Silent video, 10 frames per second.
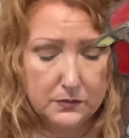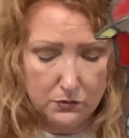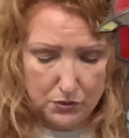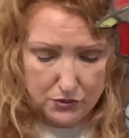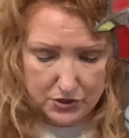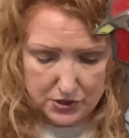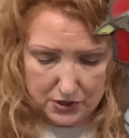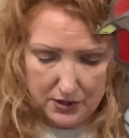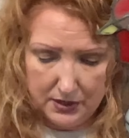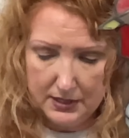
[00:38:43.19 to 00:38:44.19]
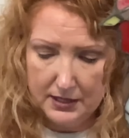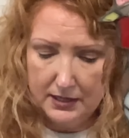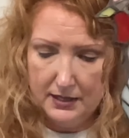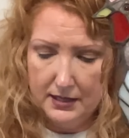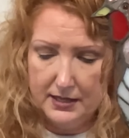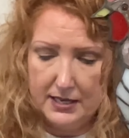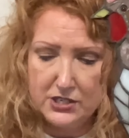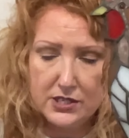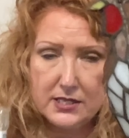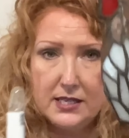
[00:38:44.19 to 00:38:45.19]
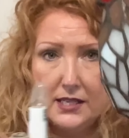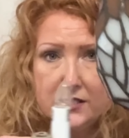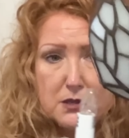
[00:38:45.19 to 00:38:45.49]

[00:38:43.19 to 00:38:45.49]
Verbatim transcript: rooster that just needs